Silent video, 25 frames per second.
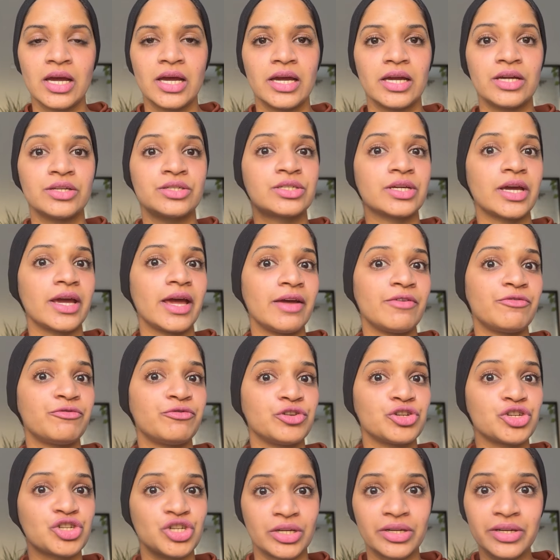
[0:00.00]
It
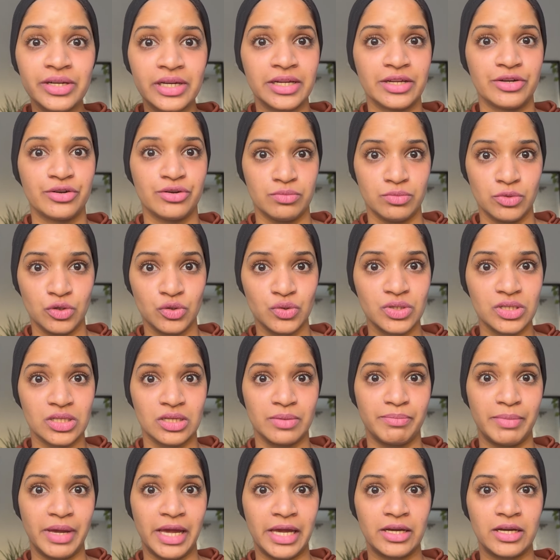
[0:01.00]
efficiently removes the
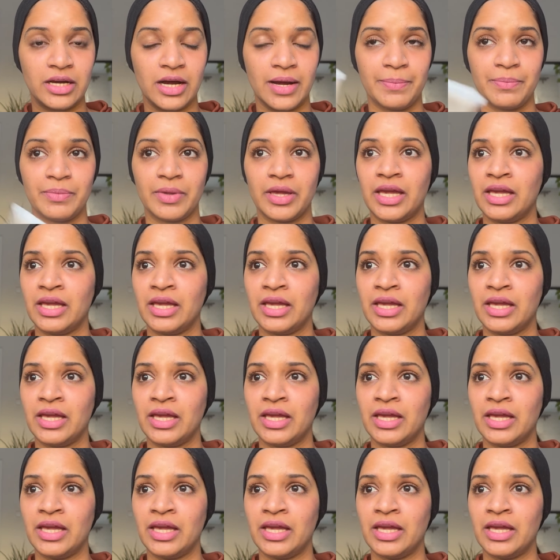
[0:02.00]
makeup,